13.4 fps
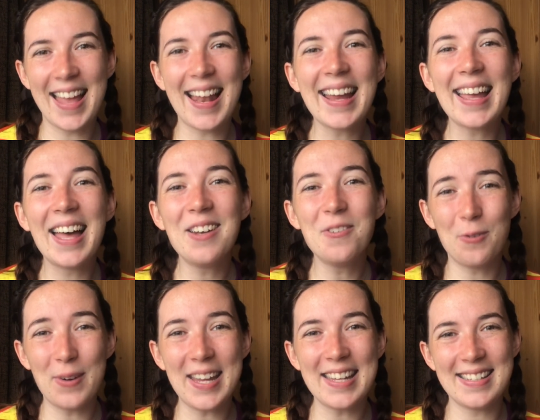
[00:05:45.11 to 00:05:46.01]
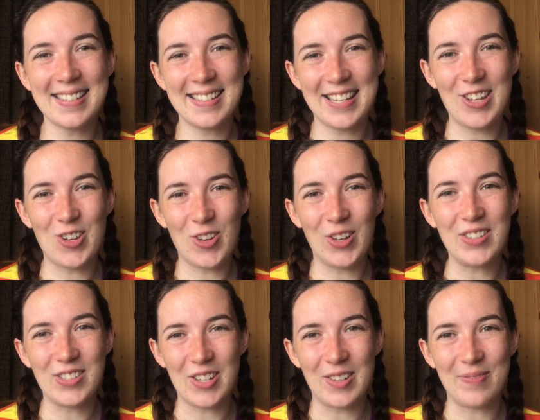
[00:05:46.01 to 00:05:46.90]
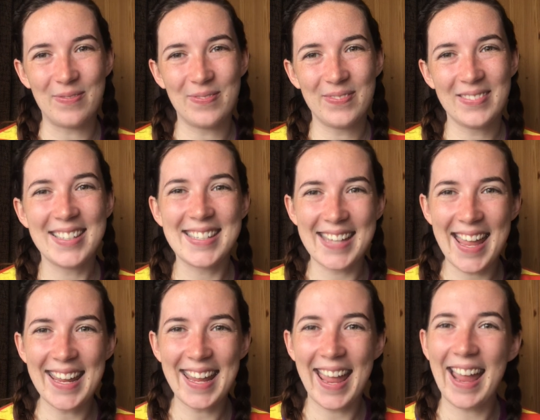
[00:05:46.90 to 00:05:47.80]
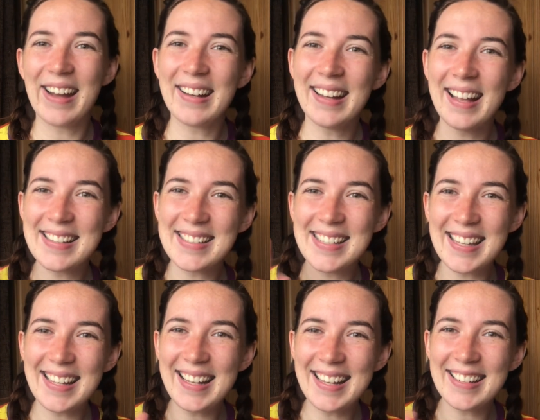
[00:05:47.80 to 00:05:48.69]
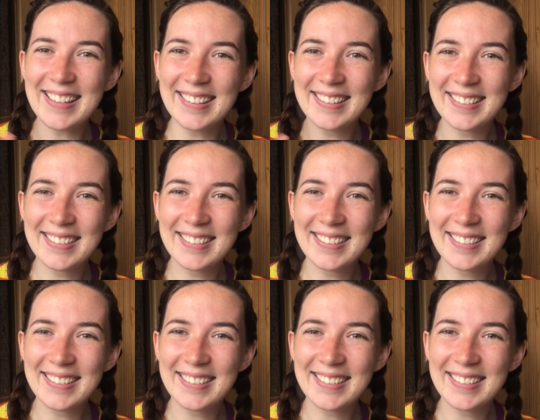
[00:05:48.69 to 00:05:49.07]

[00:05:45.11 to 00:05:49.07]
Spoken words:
and I can't wait to see you all soon. Take care and see you later.